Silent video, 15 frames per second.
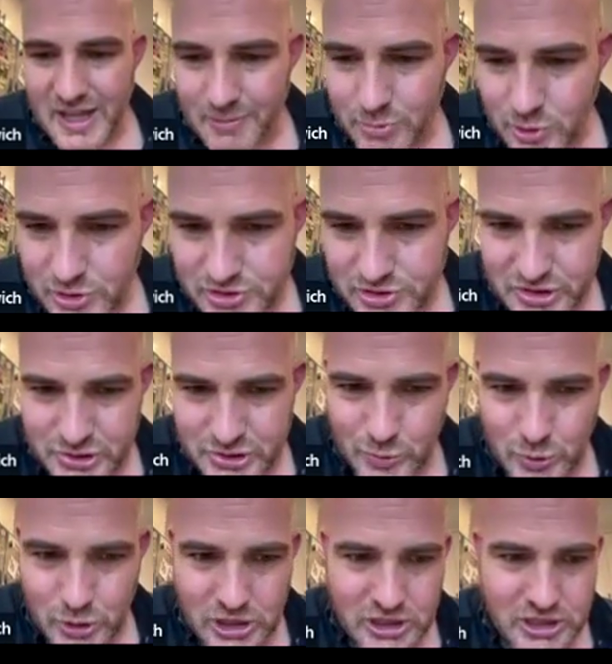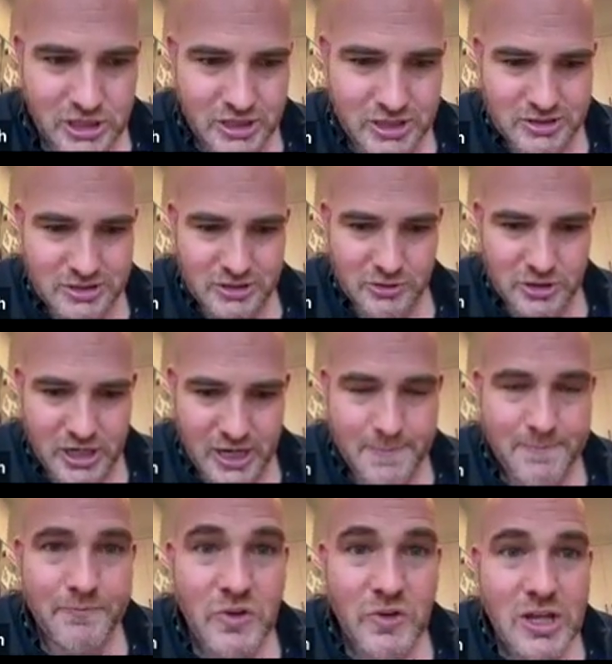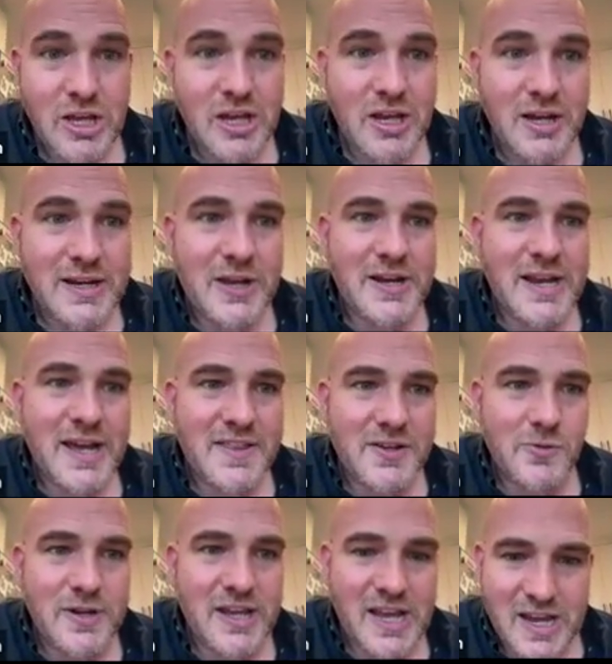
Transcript: that person's work. Okay. Now that